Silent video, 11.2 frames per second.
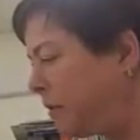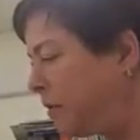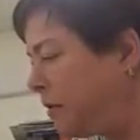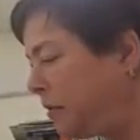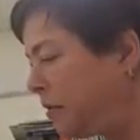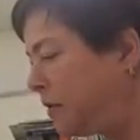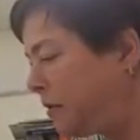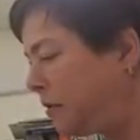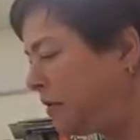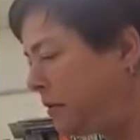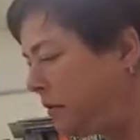like what
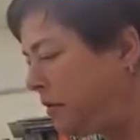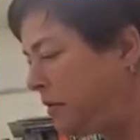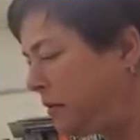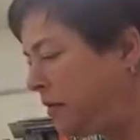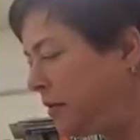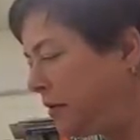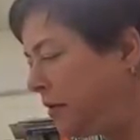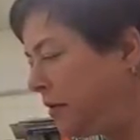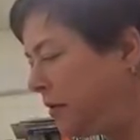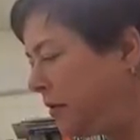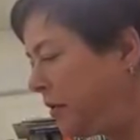we eat, and then like
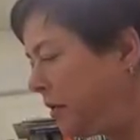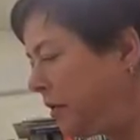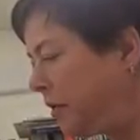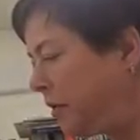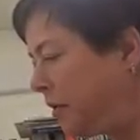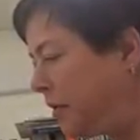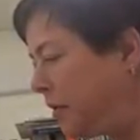how we like